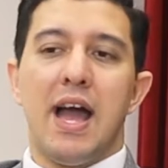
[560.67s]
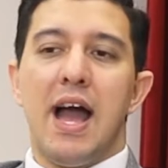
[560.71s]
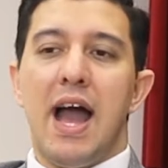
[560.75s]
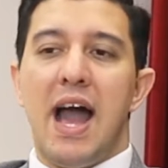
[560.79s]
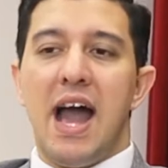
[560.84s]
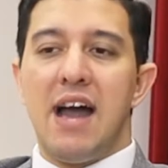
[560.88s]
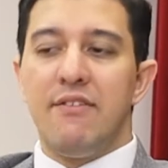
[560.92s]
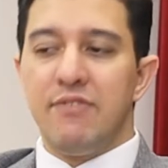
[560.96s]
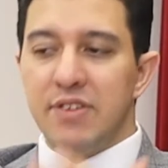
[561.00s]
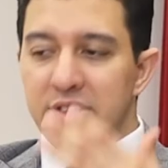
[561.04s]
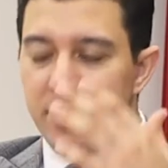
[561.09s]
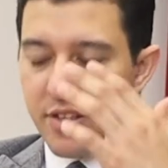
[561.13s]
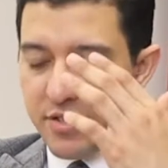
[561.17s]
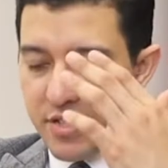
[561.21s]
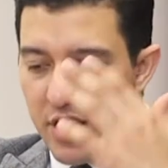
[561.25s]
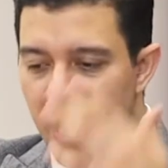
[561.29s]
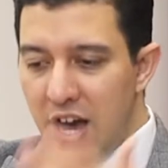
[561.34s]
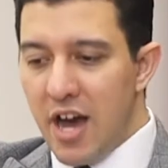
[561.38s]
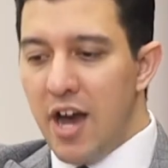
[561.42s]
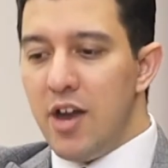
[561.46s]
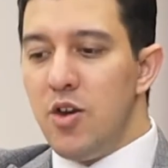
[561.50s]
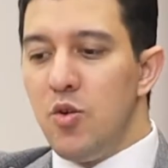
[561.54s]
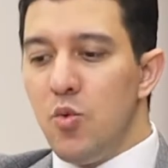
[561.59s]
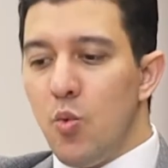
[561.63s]
Having this
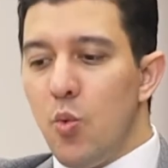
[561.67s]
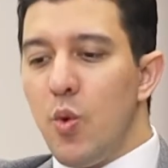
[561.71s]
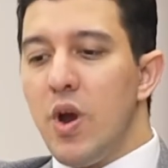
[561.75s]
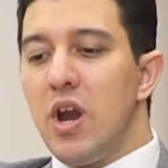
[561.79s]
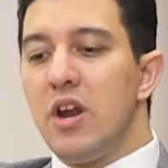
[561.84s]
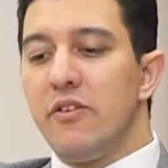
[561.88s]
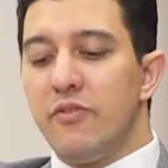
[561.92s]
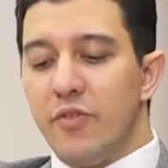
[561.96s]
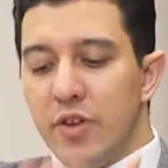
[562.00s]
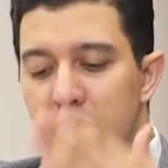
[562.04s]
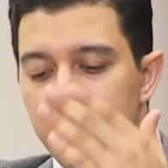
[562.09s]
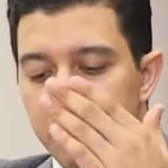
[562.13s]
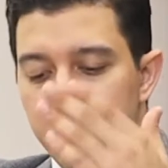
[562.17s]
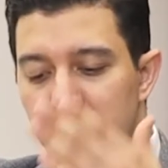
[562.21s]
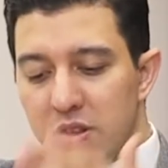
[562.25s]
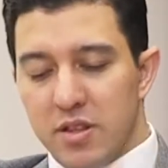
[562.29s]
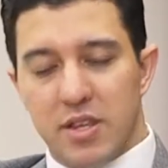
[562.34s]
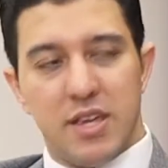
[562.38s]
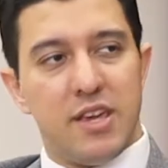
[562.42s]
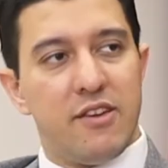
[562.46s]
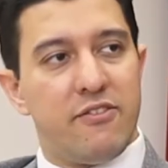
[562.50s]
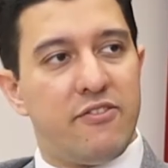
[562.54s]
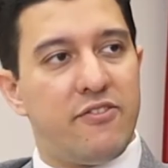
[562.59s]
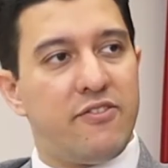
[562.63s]
unwavering
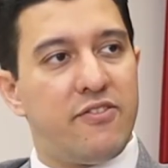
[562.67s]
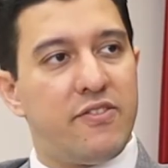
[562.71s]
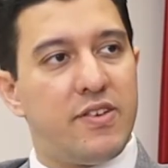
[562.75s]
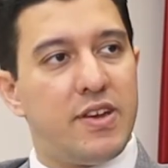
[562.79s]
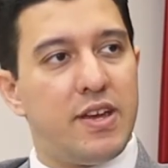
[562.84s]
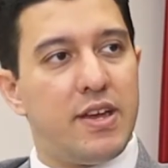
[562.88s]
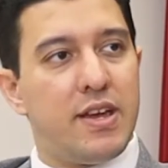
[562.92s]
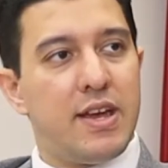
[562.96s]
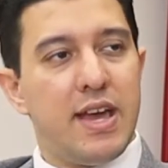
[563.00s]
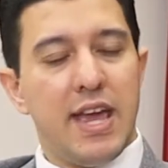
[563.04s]
belief